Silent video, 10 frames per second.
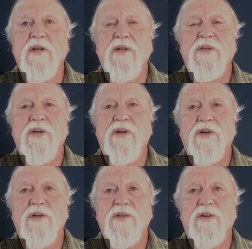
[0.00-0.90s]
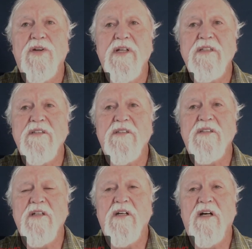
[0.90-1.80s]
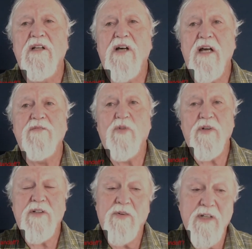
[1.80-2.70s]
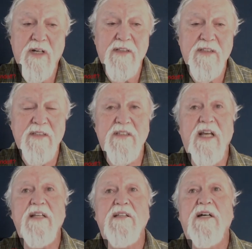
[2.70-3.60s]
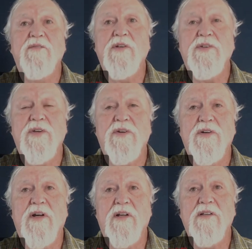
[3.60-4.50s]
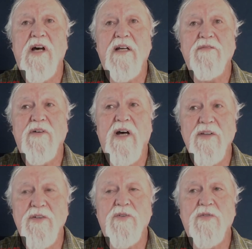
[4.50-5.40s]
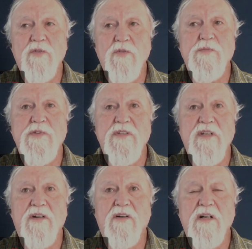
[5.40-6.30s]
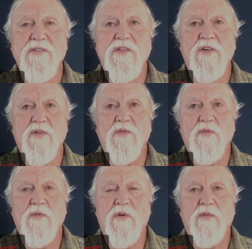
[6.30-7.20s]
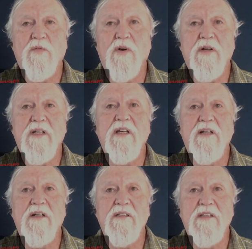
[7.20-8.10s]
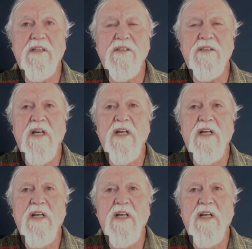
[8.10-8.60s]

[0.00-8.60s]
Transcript: there is a lot of work going on at the state level. There are a lot of other groups that are also working on this.